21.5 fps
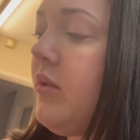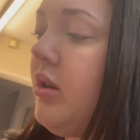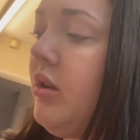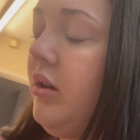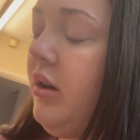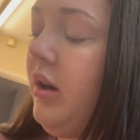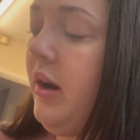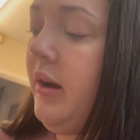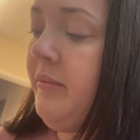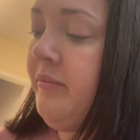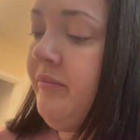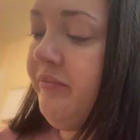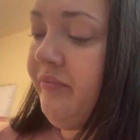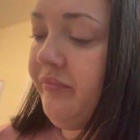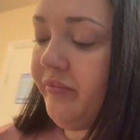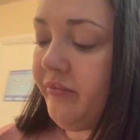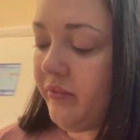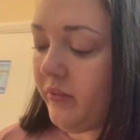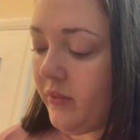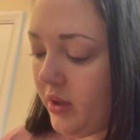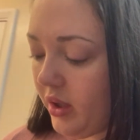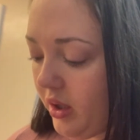And
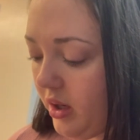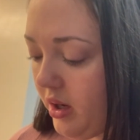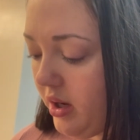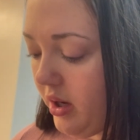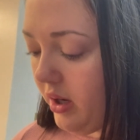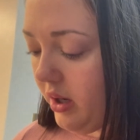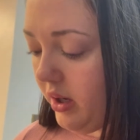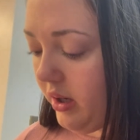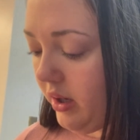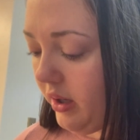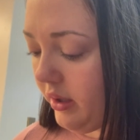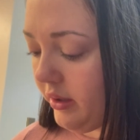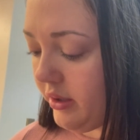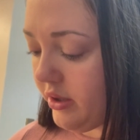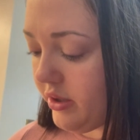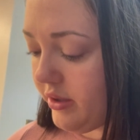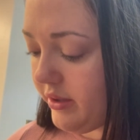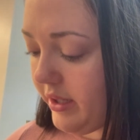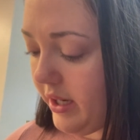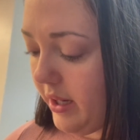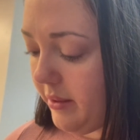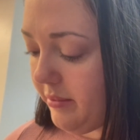I
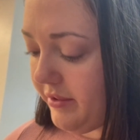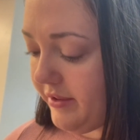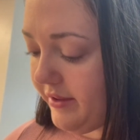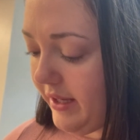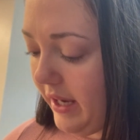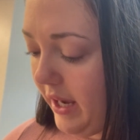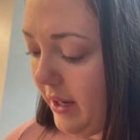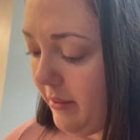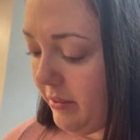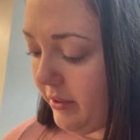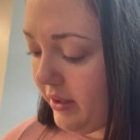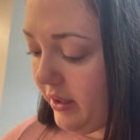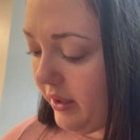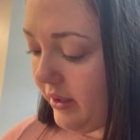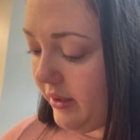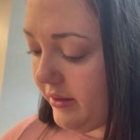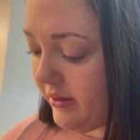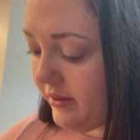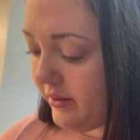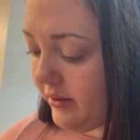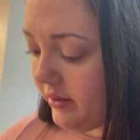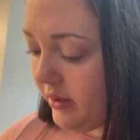just get upset
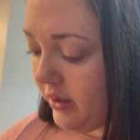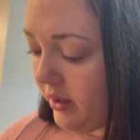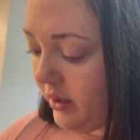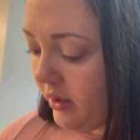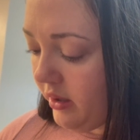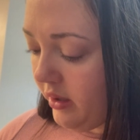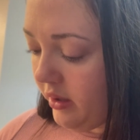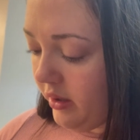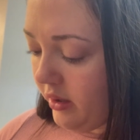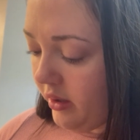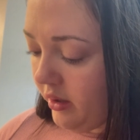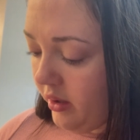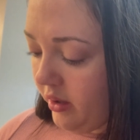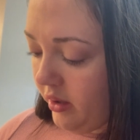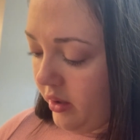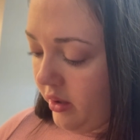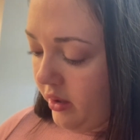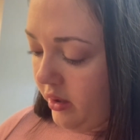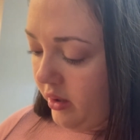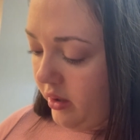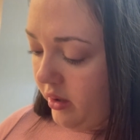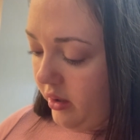because
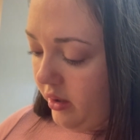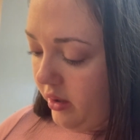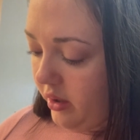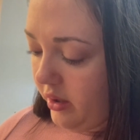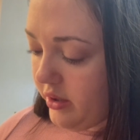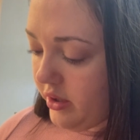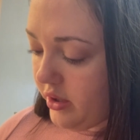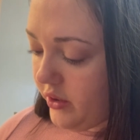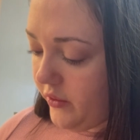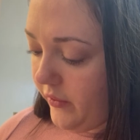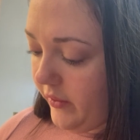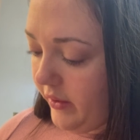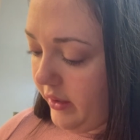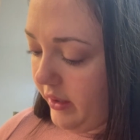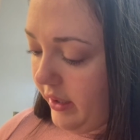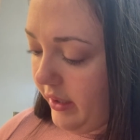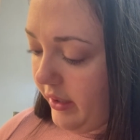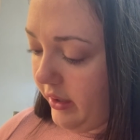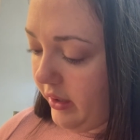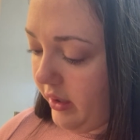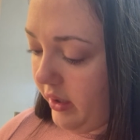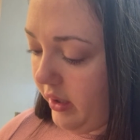I just feel
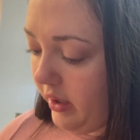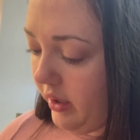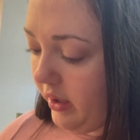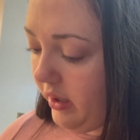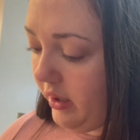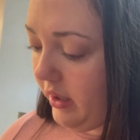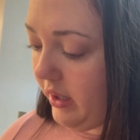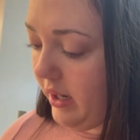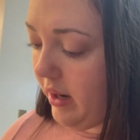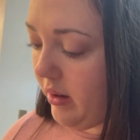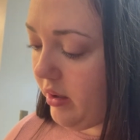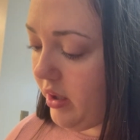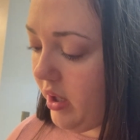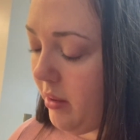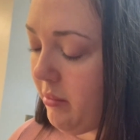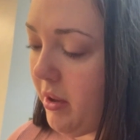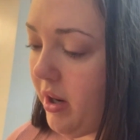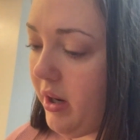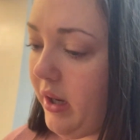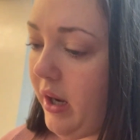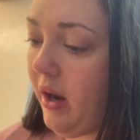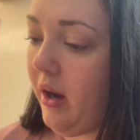like, how come
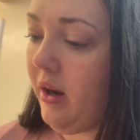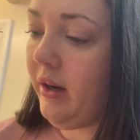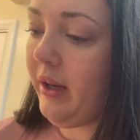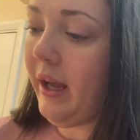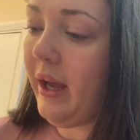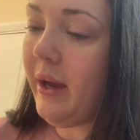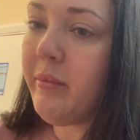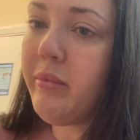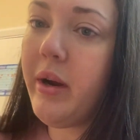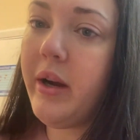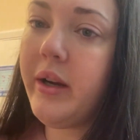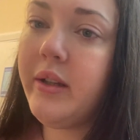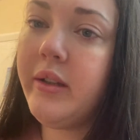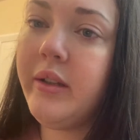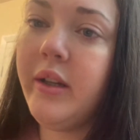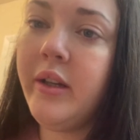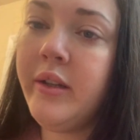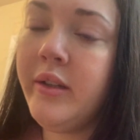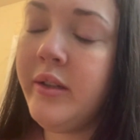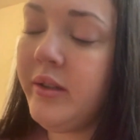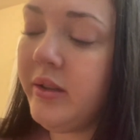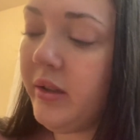I can't get
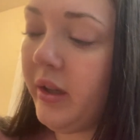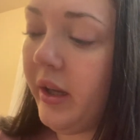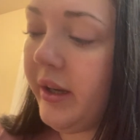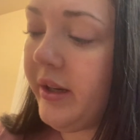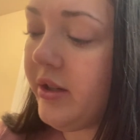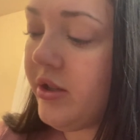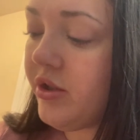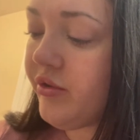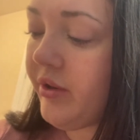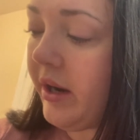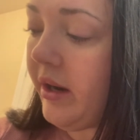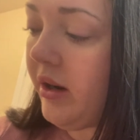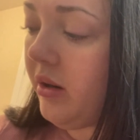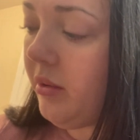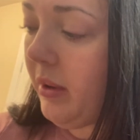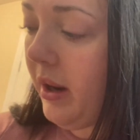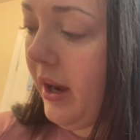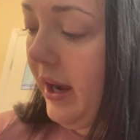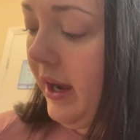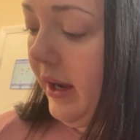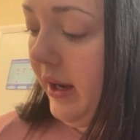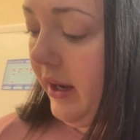pregnant like straight
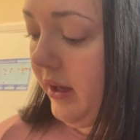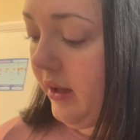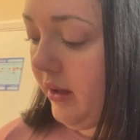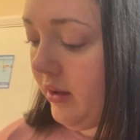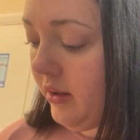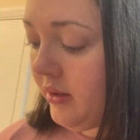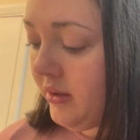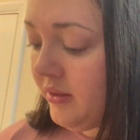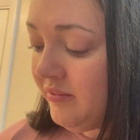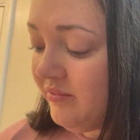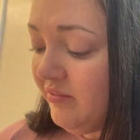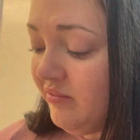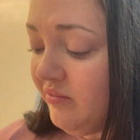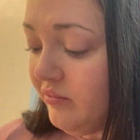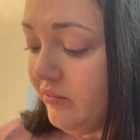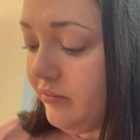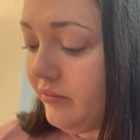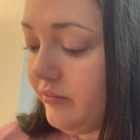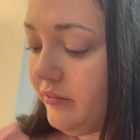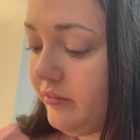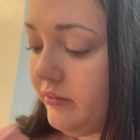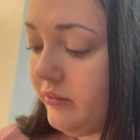away?
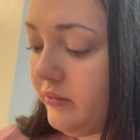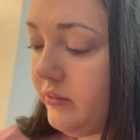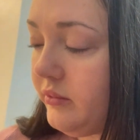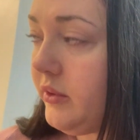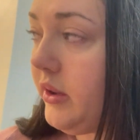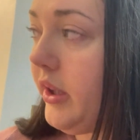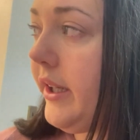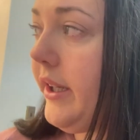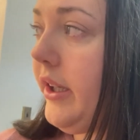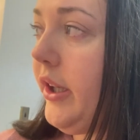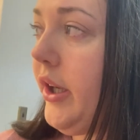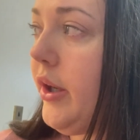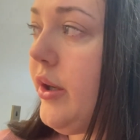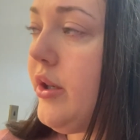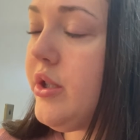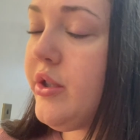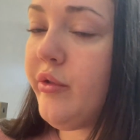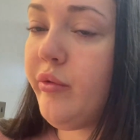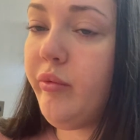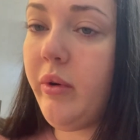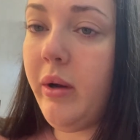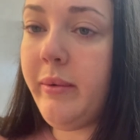But like loads
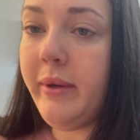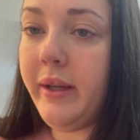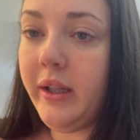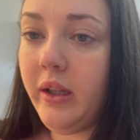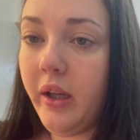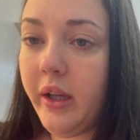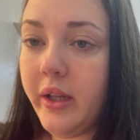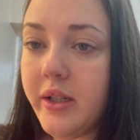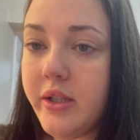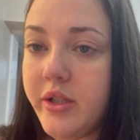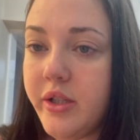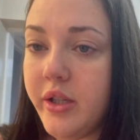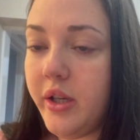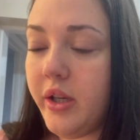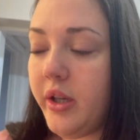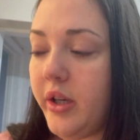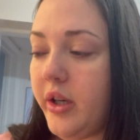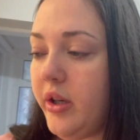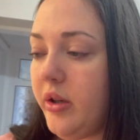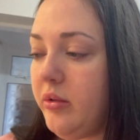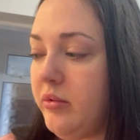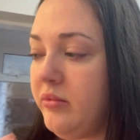of women like
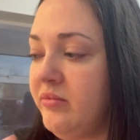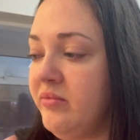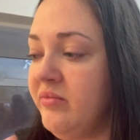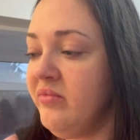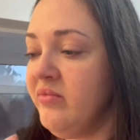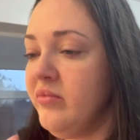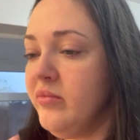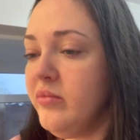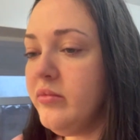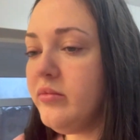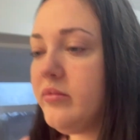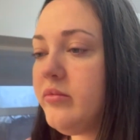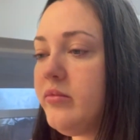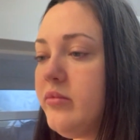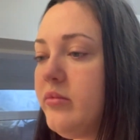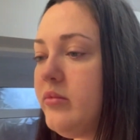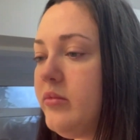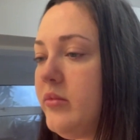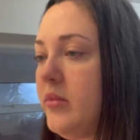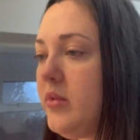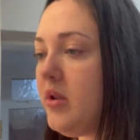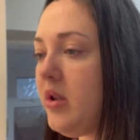do.
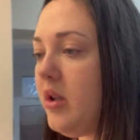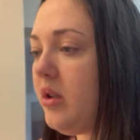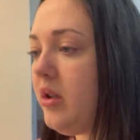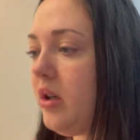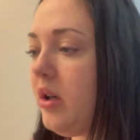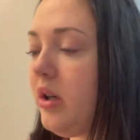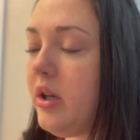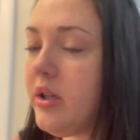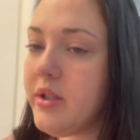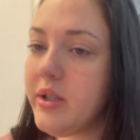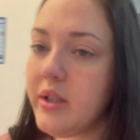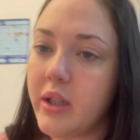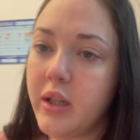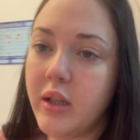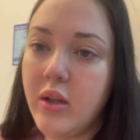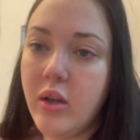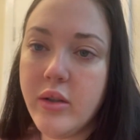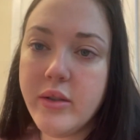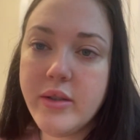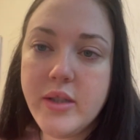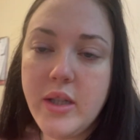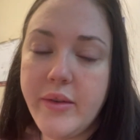Oh, it's like a lot
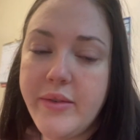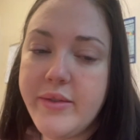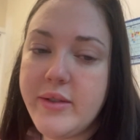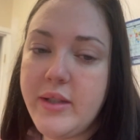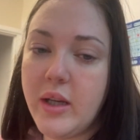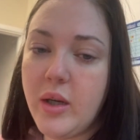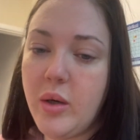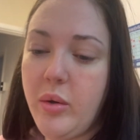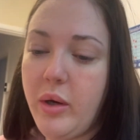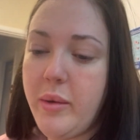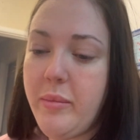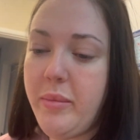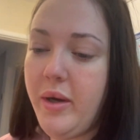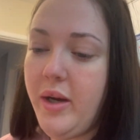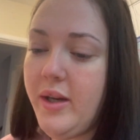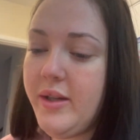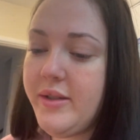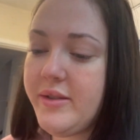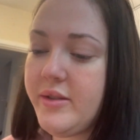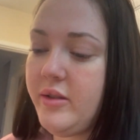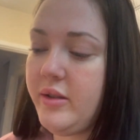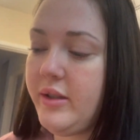of stuff is like quite
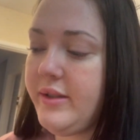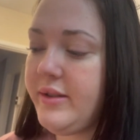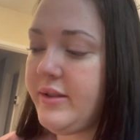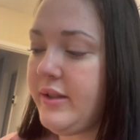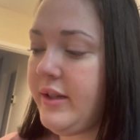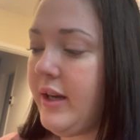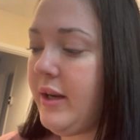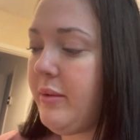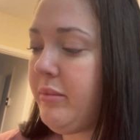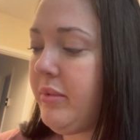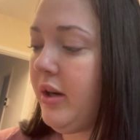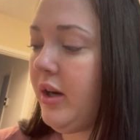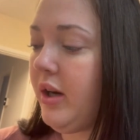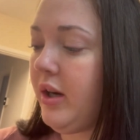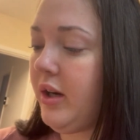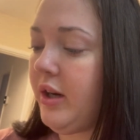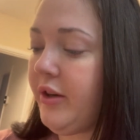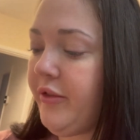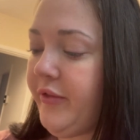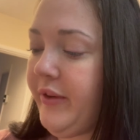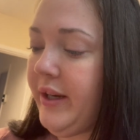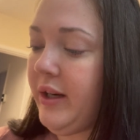personal, isn't it? But
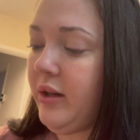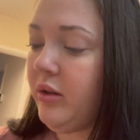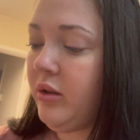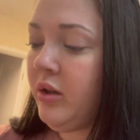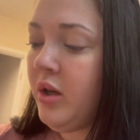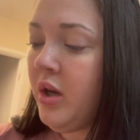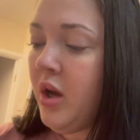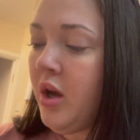I feel